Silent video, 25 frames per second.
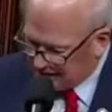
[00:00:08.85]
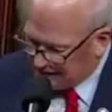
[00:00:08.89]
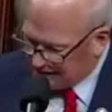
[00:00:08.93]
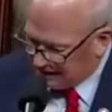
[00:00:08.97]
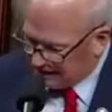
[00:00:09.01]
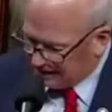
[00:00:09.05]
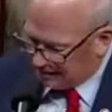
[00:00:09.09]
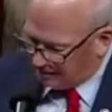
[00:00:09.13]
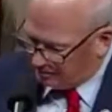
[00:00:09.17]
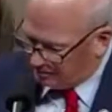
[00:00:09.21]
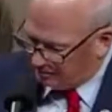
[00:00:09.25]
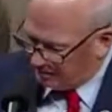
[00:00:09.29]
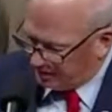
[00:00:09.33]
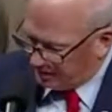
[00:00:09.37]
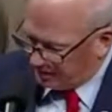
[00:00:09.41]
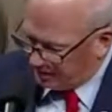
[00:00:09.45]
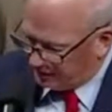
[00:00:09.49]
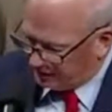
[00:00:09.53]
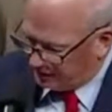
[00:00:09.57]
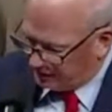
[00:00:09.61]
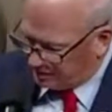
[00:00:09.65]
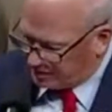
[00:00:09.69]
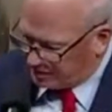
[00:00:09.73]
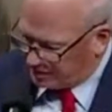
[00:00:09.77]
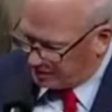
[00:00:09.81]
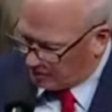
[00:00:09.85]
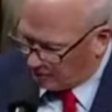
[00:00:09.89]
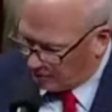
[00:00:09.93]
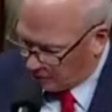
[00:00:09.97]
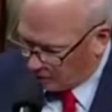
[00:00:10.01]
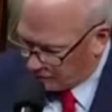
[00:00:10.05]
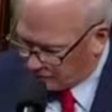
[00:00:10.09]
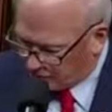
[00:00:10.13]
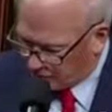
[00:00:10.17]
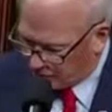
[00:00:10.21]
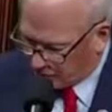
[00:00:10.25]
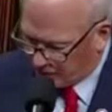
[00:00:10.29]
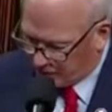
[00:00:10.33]
Um, there is a
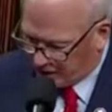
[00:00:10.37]
motion to